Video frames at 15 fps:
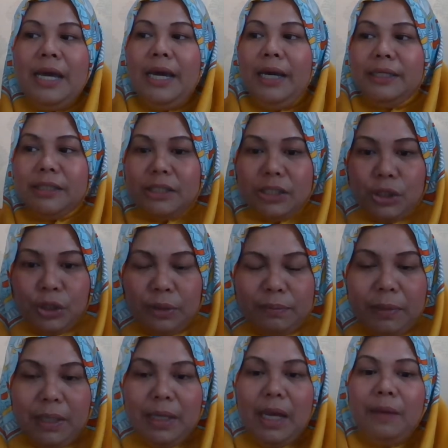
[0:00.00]
It should
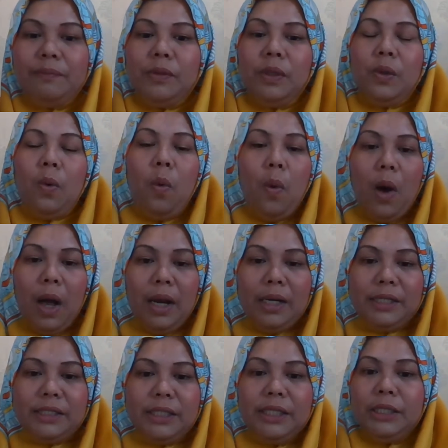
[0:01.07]
meet up the
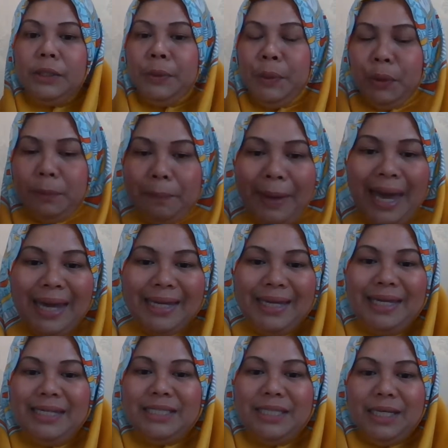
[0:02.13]
quality, good
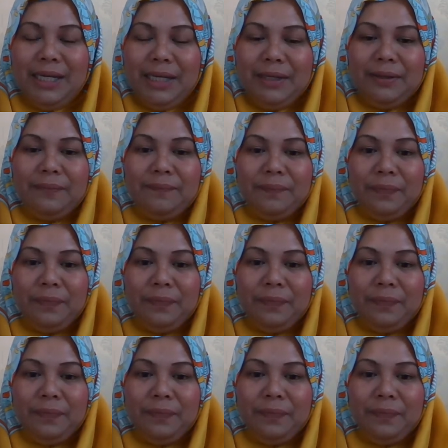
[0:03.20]
packaging.